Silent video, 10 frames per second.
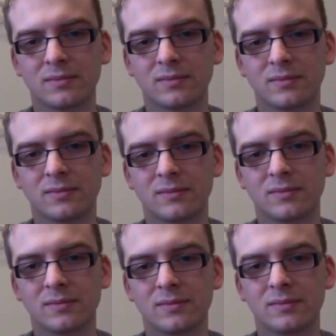
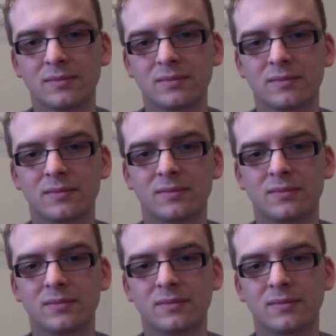
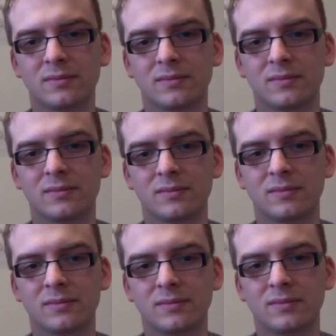
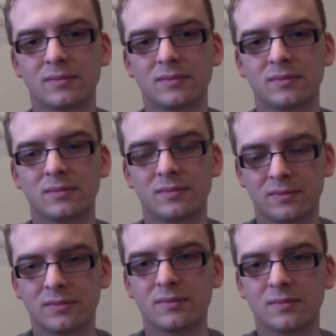
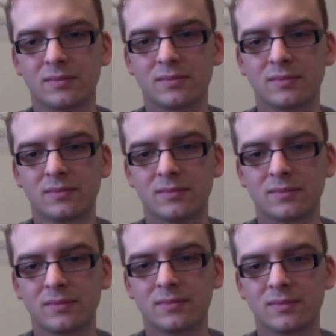
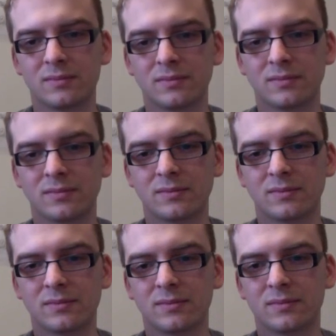
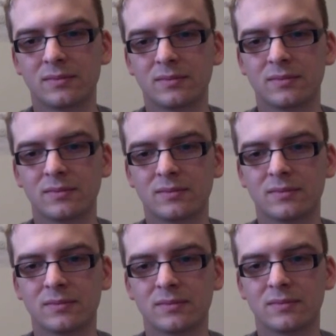
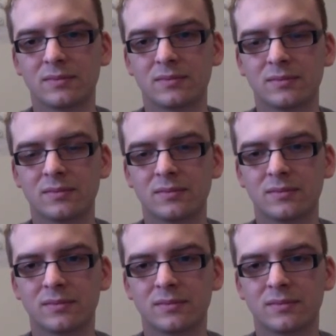The person shown says nothing.